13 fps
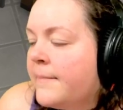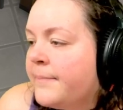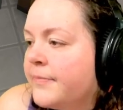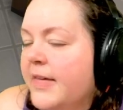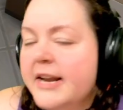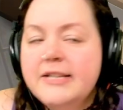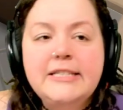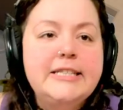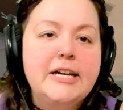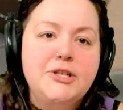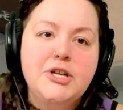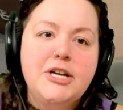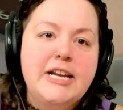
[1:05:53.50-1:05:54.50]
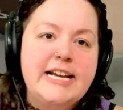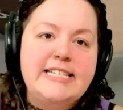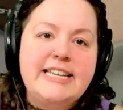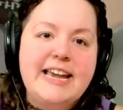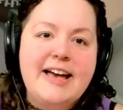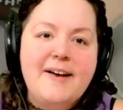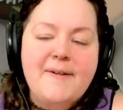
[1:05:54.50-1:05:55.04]
That is such a good
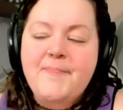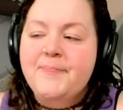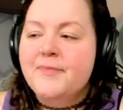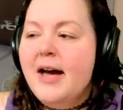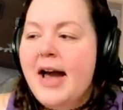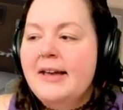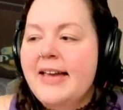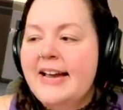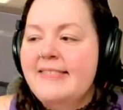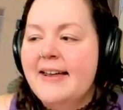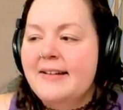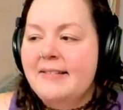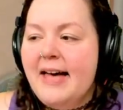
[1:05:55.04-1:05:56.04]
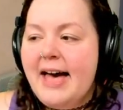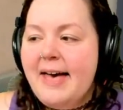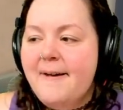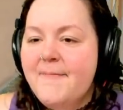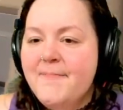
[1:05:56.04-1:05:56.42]
idea. I like that a lot.